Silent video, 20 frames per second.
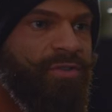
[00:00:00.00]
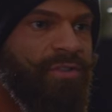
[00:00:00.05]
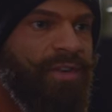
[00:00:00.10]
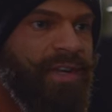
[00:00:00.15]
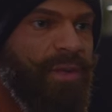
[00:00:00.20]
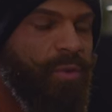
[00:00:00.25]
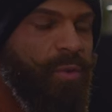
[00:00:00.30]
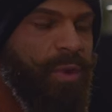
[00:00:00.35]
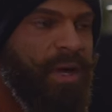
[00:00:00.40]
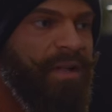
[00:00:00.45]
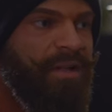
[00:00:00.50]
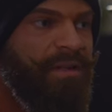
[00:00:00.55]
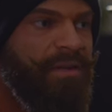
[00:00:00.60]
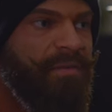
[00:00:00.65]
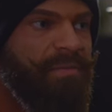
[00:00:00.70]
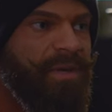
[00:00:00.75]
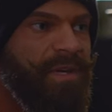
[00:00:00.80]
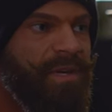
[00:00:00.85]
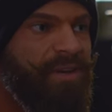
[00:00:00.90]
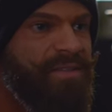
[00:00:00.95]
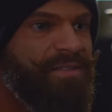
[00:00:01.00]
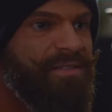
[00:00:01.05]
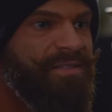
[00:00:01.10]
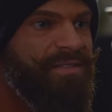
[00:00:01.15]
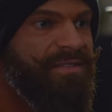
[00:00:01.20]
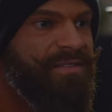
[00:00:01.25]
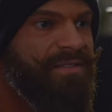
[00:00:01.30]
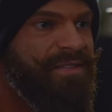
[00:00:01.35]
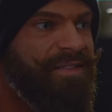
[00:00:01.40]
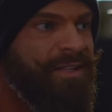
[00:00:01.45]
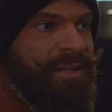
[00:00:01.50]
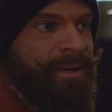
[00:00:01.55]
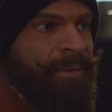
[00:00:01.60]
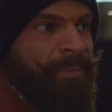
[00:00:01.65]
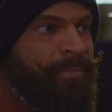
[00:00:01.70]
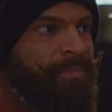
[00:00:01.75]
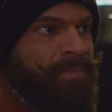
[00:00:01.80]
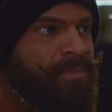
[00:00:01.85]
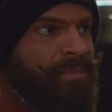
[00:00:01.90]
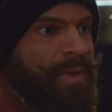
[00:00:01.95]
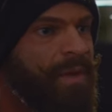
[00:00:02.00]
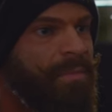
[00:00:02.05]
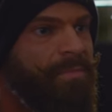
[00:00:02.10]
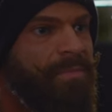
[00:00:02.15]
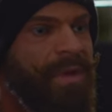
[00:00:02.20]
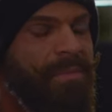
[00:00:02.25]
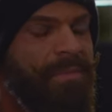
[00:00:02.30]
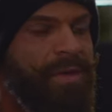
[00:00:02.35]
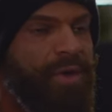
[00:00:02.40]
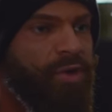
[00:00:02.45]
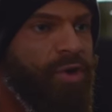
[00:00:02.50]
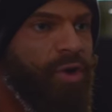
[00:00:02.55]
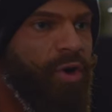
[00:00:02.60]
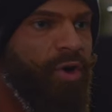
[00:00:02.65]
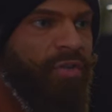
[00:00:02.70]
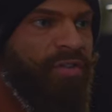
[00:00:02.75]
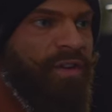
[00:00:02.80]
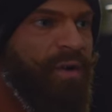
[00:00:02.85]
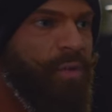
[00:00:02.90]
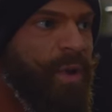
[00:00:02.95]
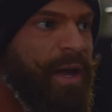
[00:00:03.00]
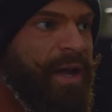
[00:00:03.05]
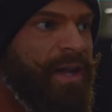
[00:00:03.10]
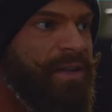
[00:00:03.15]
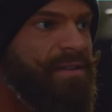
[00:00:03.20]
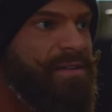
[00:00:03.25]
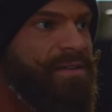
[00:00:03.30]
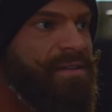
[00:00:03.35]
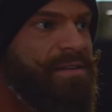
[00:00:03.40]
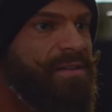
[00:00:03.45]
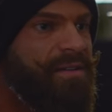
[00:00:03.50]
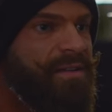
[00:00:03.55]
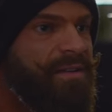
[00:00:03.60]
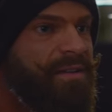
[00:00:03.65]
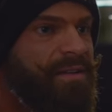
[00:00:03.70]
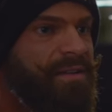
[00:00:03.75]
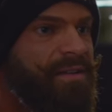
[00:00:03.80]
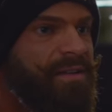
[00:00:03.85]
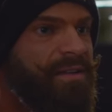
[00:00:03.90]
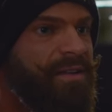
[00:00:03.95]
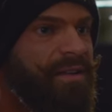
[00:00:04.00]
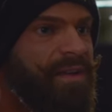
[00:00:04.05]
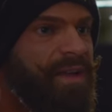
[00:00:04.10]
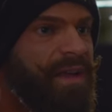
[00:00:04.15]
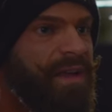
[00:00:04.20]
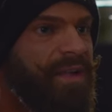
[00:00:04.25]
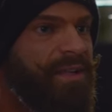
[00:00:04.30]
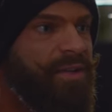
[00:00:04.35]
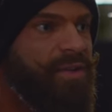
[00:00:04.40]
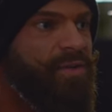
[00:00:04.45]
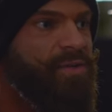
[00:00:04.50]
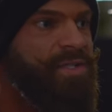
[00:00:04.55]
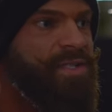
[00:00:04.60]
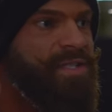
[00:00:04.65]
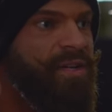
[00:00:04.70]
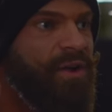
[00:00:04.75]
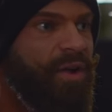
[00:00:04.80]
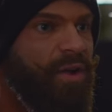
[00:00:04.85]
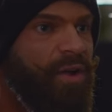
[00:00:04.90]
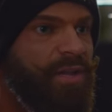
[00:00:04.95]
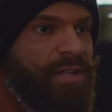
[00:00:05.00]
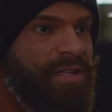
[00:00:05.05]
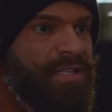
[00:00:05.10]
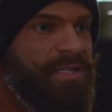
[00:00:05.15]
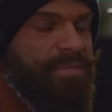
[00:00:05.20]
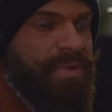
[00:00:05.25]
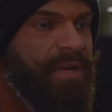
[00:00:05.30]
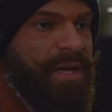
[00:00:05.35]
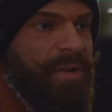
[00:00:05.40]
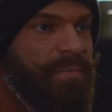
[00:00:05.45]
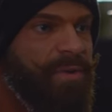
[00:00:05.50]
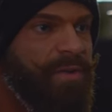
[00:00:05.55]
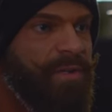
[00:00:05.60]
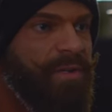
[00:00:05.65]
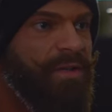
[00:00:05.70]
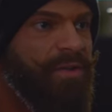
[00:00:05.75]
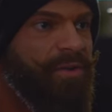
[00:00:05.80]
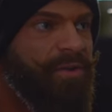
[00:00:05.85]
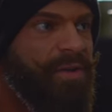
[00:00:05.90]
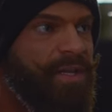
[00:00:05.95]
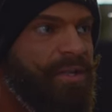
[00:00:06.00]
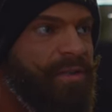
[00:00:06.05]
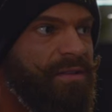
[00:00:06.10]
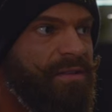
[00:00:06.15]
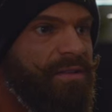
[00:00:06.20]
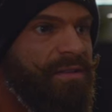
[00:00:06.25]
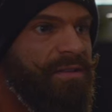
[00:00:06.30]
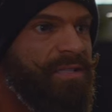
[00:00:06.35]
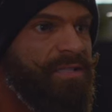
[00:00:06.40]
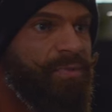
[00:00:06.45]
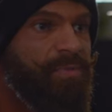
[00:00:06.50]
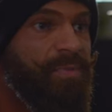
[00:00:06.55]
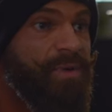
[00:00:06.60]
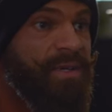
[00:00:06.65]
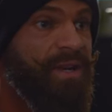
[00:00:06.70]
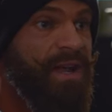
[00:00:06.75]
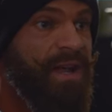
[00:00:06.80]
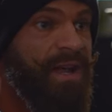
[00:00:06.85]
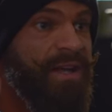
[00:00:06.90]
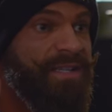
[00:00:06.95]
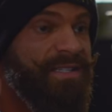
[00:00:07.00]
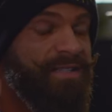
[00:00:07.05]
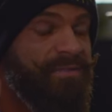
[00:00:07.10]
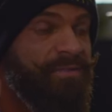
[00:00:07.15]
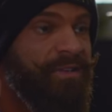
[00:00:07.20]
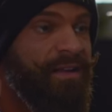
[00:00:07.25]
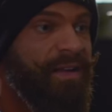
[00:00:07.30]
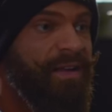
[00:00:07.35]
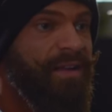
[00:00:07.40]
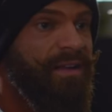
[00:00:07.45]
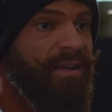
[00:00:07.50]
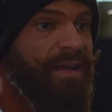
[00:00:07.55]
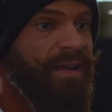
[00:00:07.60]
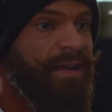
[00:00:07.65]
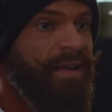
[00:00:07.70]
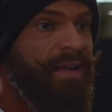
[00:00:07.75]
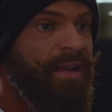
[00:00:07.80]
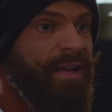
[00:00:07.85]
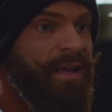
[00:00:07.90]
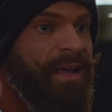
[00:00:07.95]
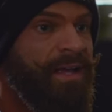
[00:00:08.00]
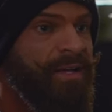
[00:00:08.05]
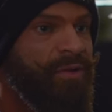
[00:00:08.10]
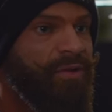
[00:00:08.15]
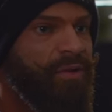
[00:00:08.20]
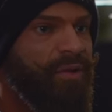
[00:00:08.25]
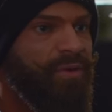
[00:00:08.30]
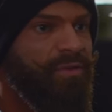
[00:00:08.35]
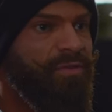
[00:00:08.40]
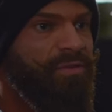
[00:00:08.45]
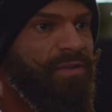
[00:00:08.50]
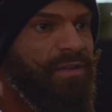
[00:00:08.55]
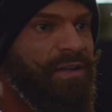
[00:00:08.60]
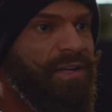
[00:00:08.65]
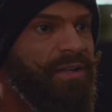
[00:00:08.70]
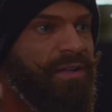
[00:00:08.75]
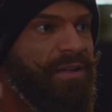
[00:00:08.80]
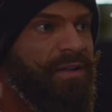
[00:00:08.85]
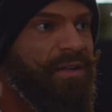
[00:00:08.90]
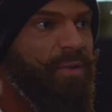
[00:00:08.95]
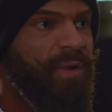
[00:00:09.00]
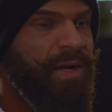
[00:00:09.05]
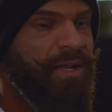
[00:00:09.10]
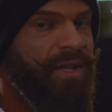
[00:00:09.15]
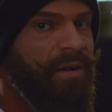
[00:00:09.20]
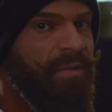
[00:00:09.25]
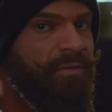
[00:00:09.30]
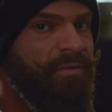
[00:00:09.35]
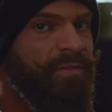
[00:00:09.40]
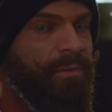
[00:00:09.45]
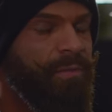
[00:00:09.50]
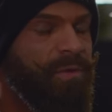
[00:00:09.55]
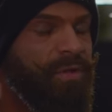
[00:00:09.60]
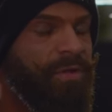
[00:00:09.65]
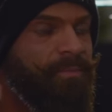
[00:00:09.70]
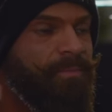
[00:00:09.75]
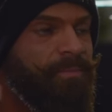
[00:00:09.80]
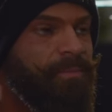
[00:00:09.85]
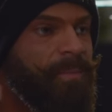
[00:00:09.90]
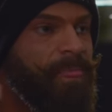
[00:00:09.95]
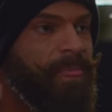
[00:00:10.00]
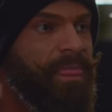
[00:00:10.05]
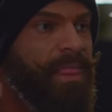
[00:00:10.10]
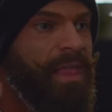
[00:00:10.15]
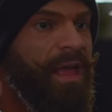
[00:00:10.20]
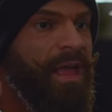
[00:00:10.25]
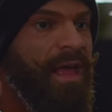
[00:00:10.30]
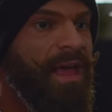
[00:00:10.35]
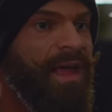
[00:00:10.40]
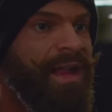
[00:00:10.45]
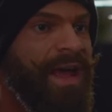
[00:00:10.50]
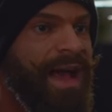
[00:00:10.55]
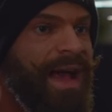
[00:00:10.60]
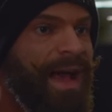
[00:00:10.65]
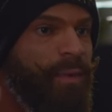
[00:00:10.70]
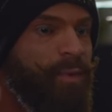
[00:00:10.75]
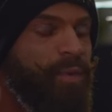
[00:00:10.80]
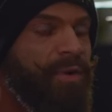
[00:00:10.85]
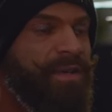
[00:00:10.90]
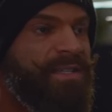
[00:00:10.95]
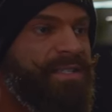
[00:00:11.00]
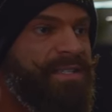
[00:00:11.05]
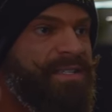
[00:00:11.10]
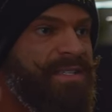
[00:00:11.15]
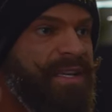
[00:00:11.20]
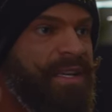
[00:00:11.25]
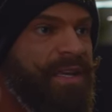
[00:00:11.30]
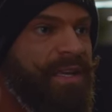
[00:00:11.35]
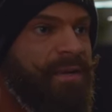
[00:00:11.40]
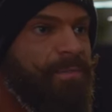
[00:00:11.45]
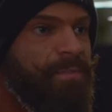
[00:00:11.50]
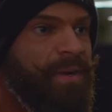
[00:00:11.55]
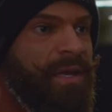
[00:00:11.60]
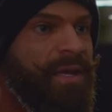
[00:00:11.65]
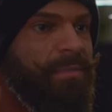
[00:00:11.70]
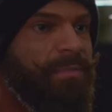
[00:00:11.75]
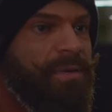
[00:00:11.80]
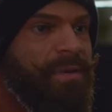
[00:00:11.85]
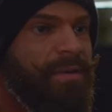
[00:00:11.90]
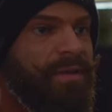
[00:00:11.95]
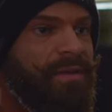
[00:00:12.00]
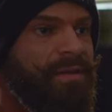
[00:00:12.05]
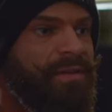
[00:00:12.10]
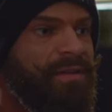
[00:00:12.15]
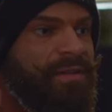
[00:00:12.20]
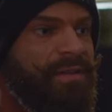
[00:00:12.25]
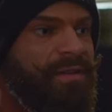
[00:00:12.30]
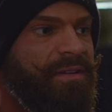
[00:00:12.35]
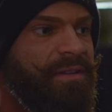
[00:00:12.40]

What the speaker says: feel well because maybe you're overweight and you see all these people looking super nice, fit, and you don't feel quite comfortable. And I want to see people